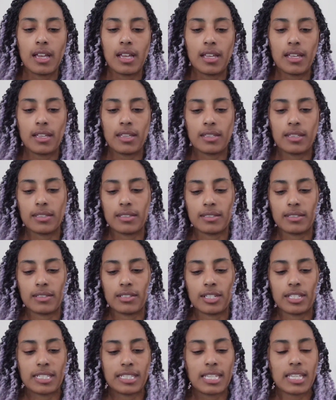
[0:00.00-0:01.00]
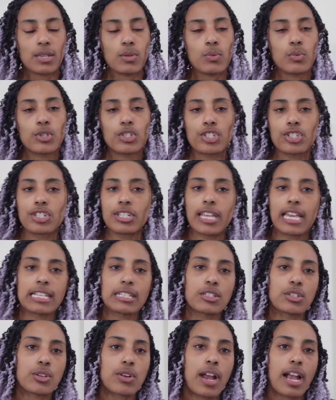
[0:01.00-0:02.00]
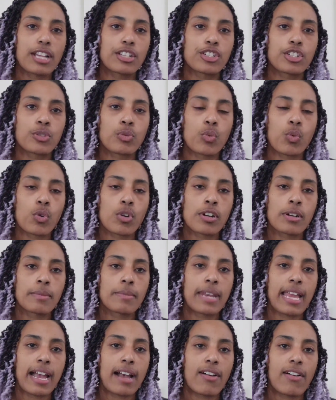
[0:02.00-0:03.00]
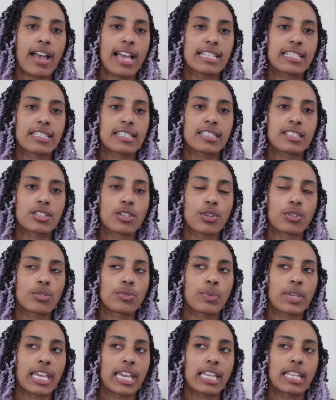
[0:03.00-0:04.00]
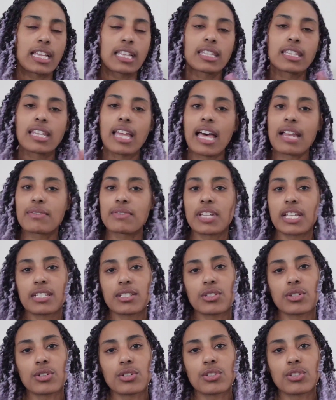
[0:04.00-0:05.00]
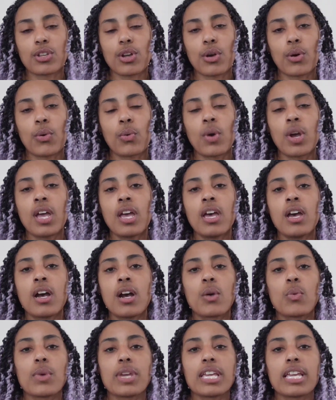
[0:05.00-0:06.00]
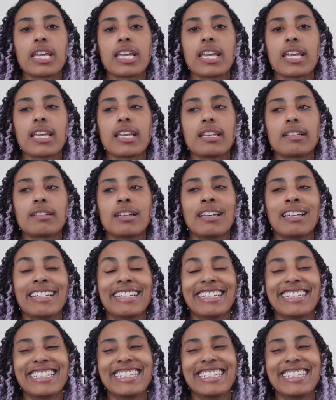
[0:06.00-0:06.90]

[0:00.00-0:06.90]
uh, to see which tester I should warm. Now, as a consultant, we get a lot of testers. So we